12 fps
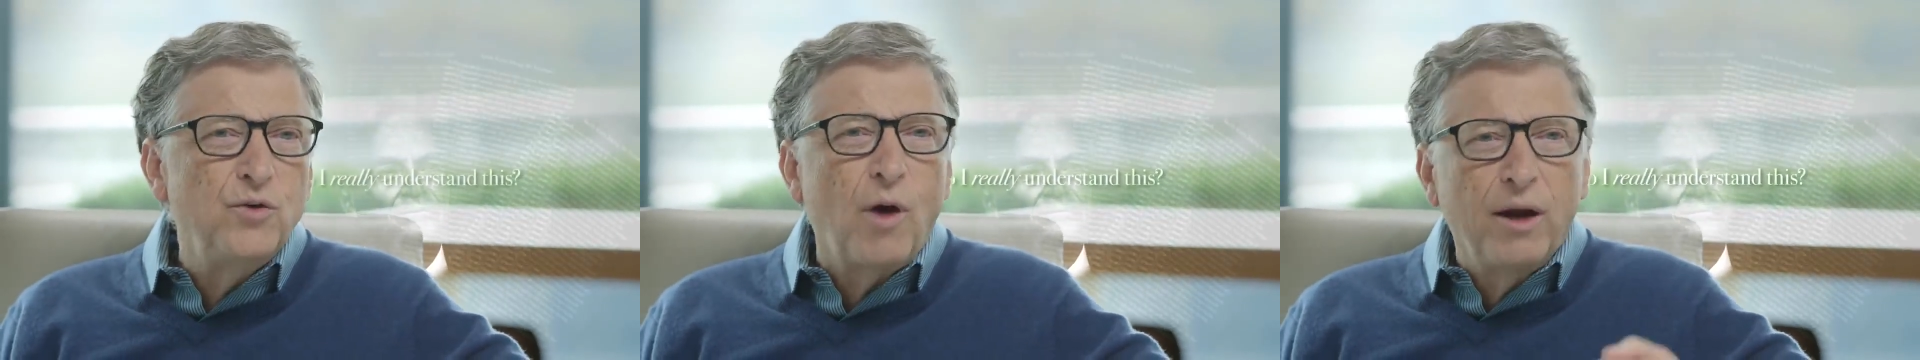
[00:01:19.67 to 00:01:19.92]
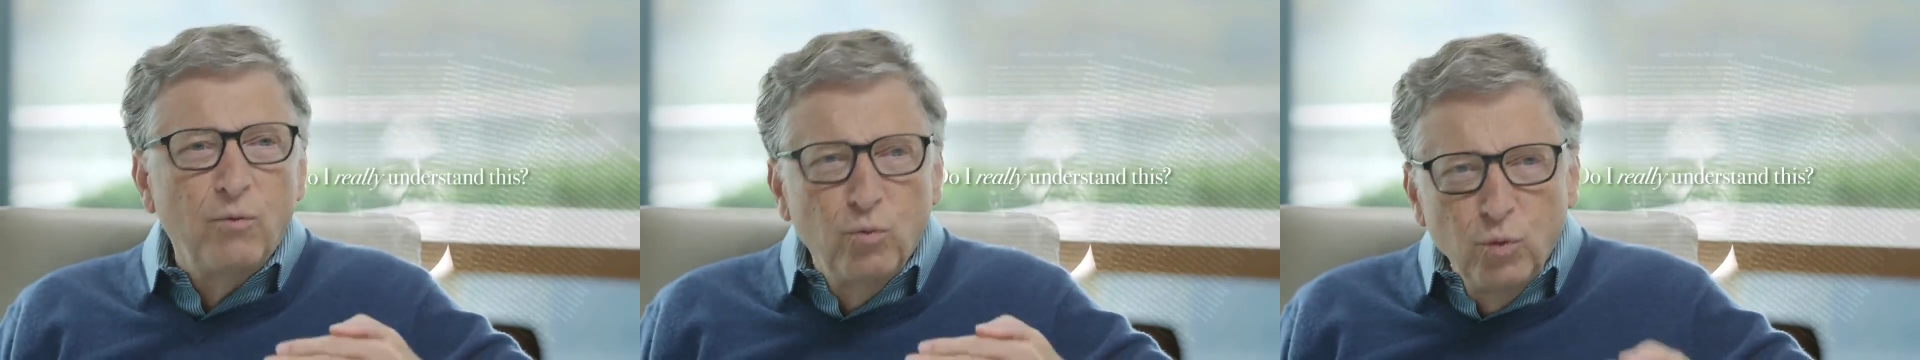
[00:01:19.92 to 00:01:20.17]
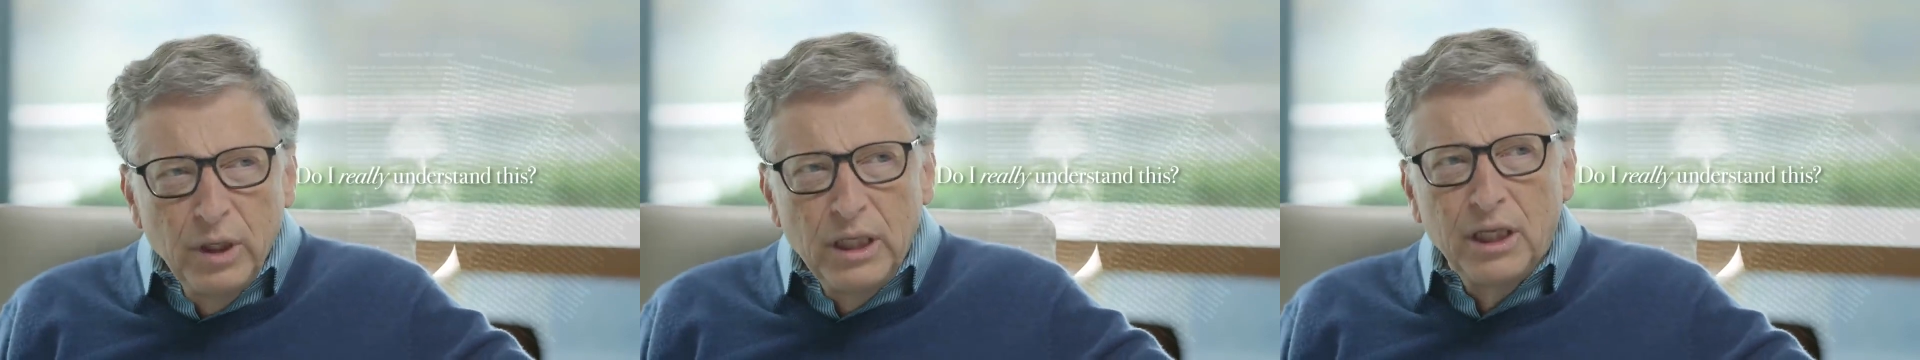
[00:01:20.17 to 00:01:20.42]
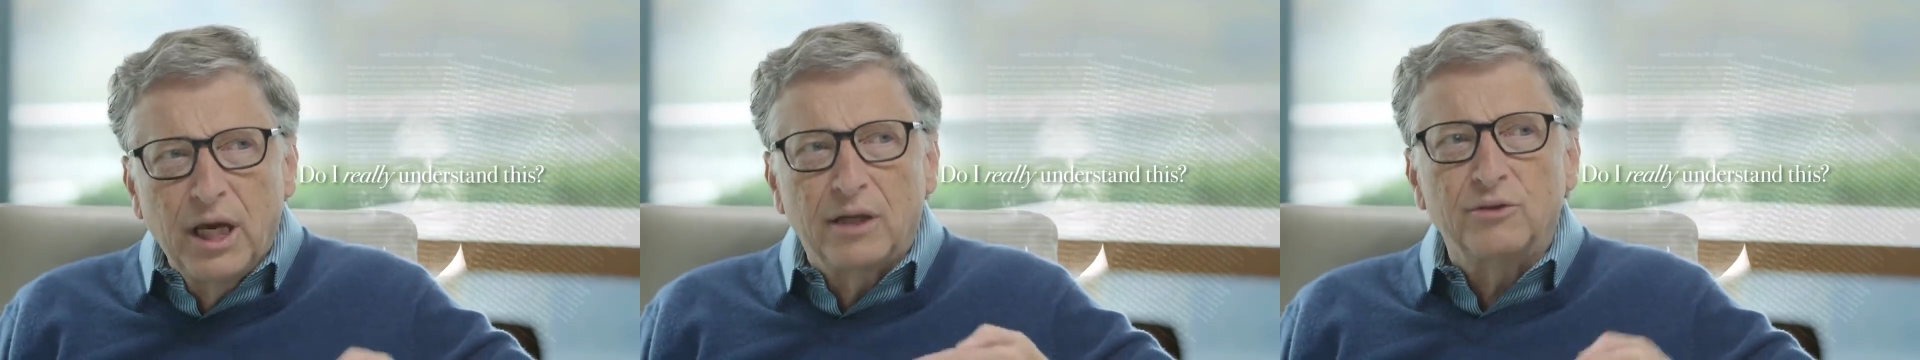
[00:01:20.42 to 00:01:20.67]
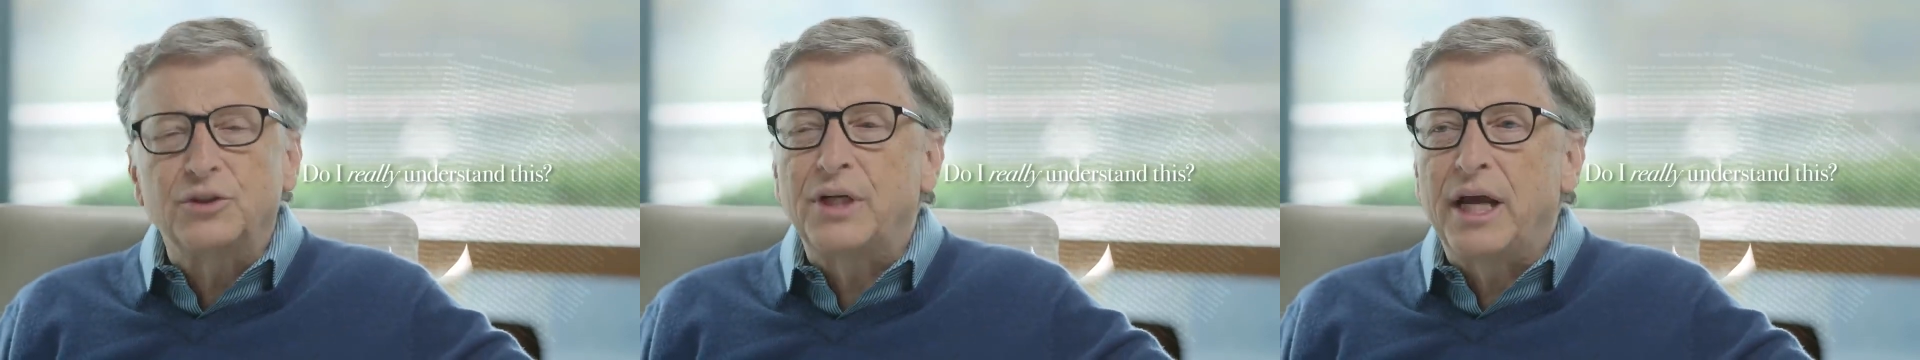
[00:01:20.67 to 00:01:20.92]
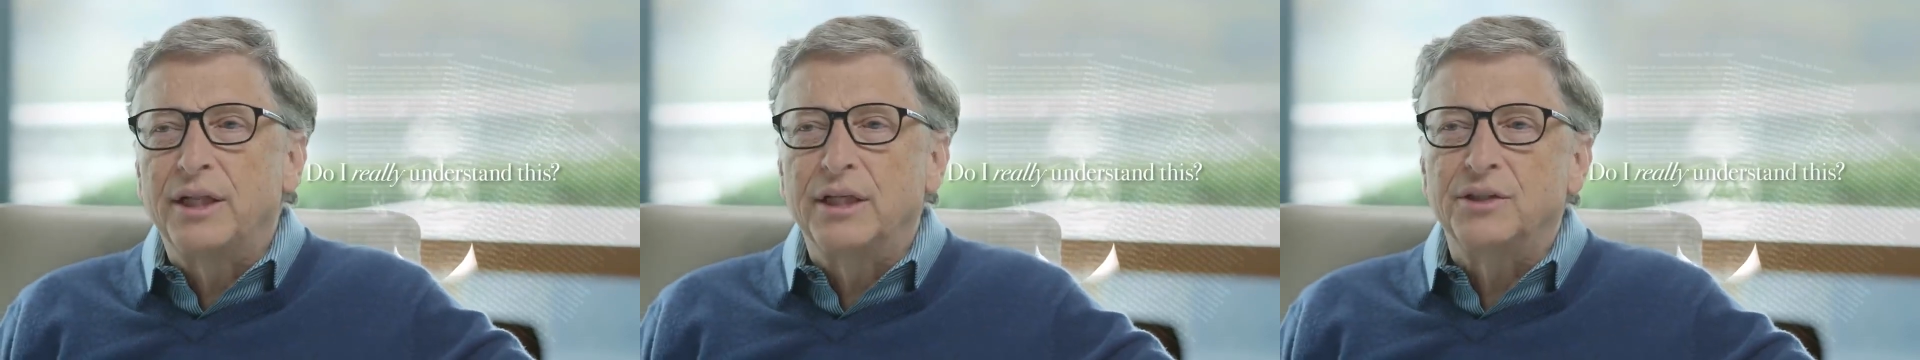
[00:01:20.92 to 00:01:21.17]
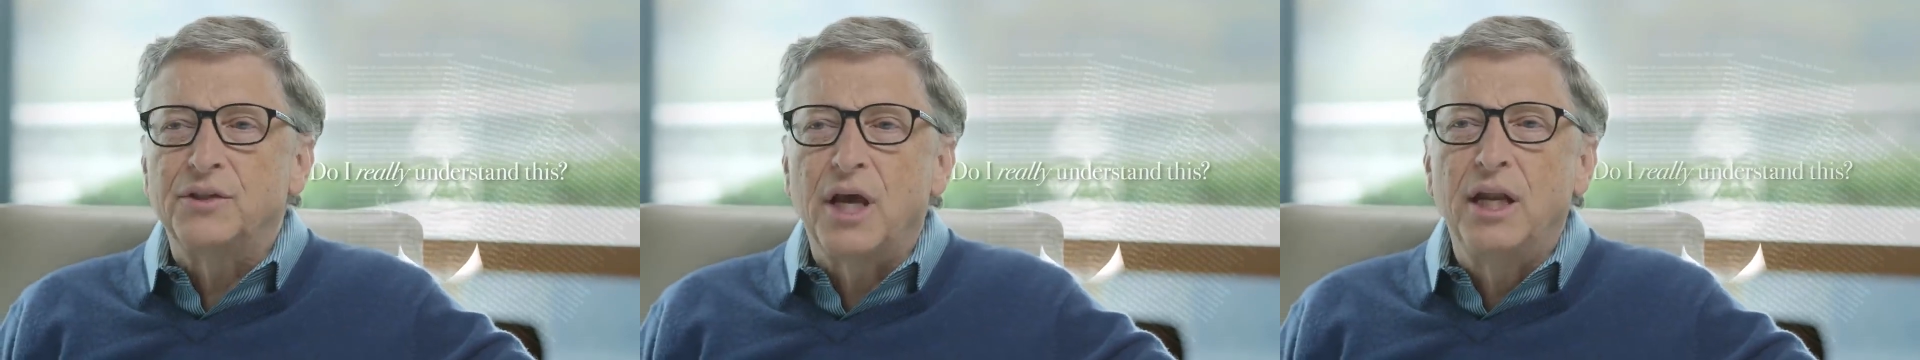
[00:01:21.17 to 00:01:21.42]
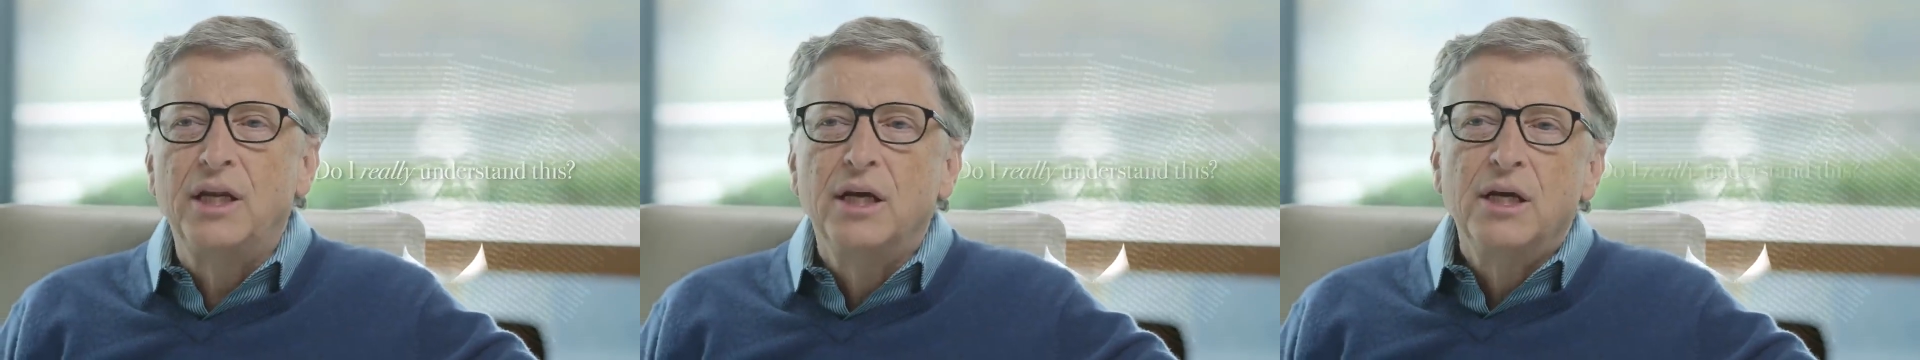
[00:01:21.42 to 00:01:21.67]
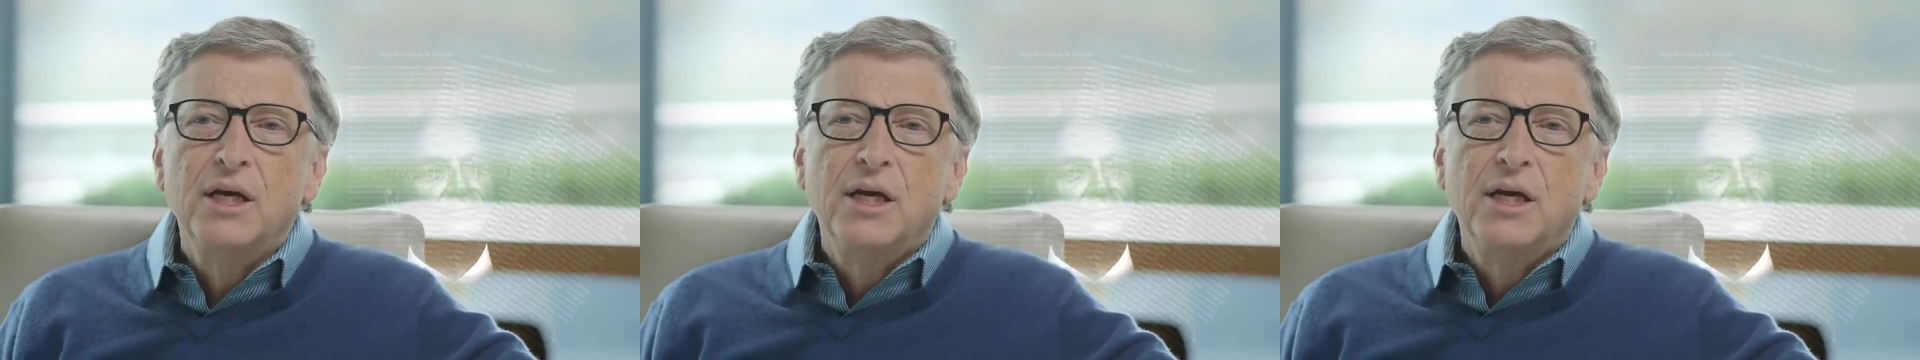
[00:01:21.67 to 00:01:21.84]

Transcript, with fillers: Do I really understand this? And